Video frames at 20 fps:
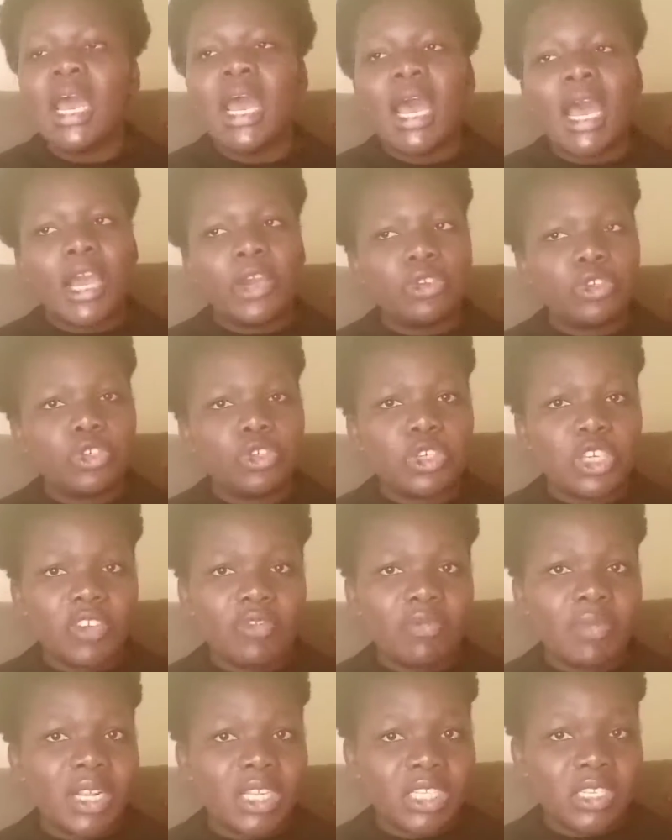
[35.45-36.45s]
How do you give
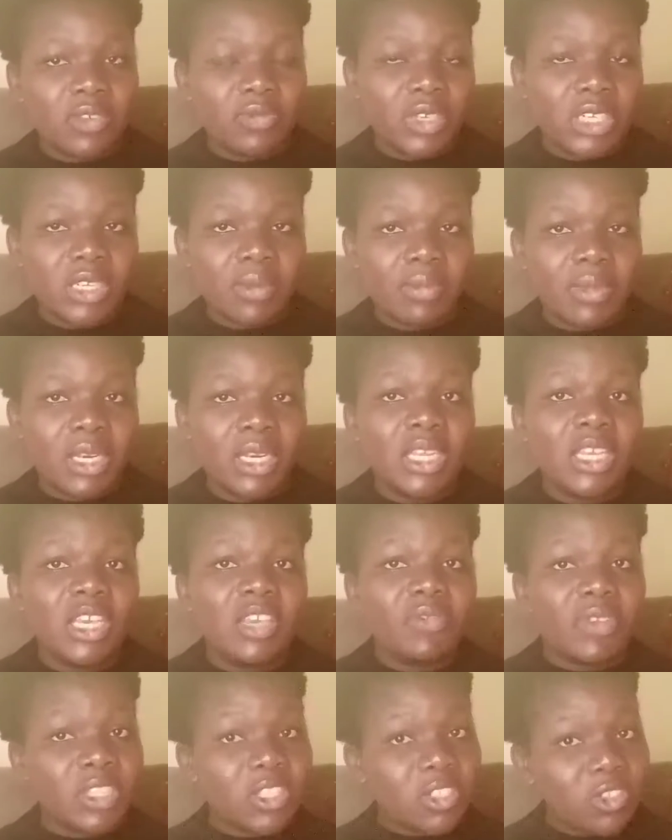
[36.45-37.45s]
multivitamin?
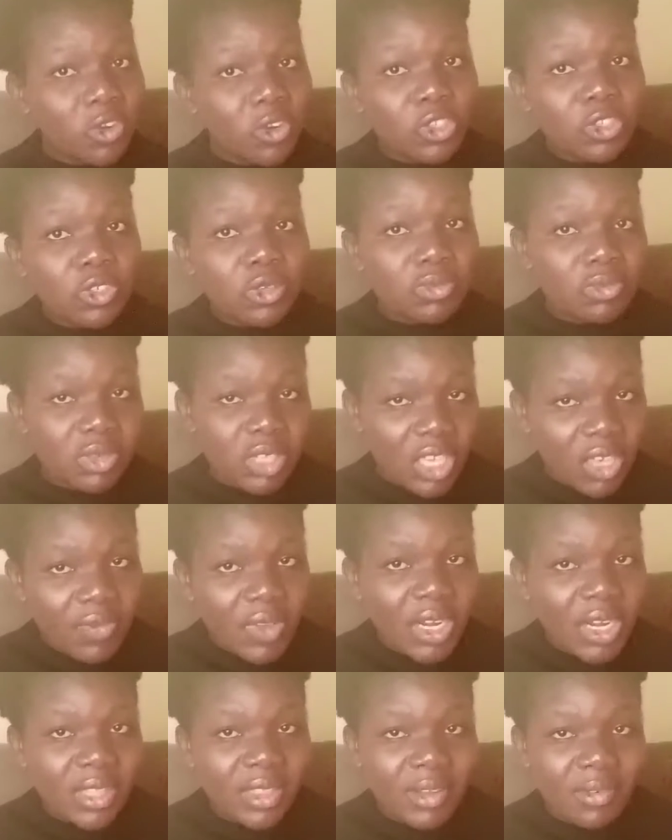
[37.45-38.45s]
If it's not
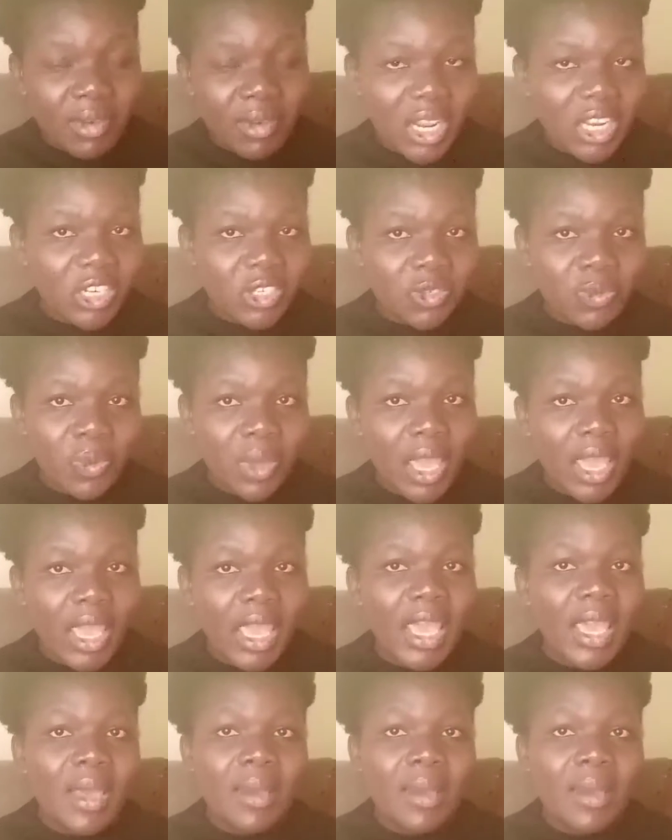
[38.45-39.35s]
given in the right way,